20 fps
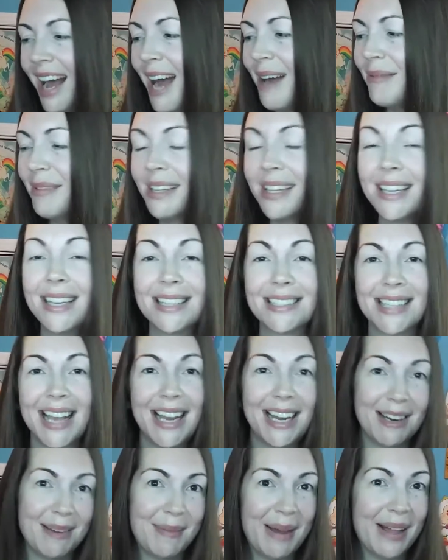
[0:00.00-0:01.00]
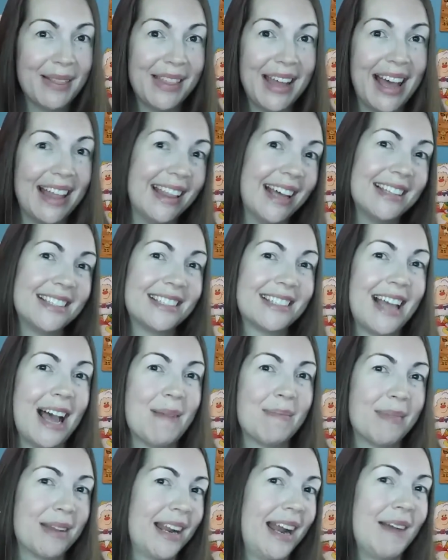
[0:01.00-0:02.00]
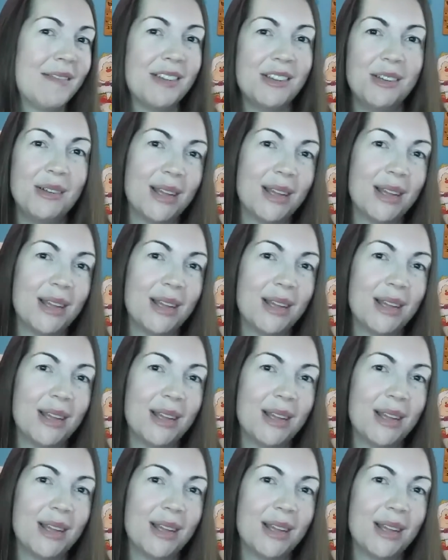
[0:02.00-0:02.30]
I'm really excited about that. I'm gonna have to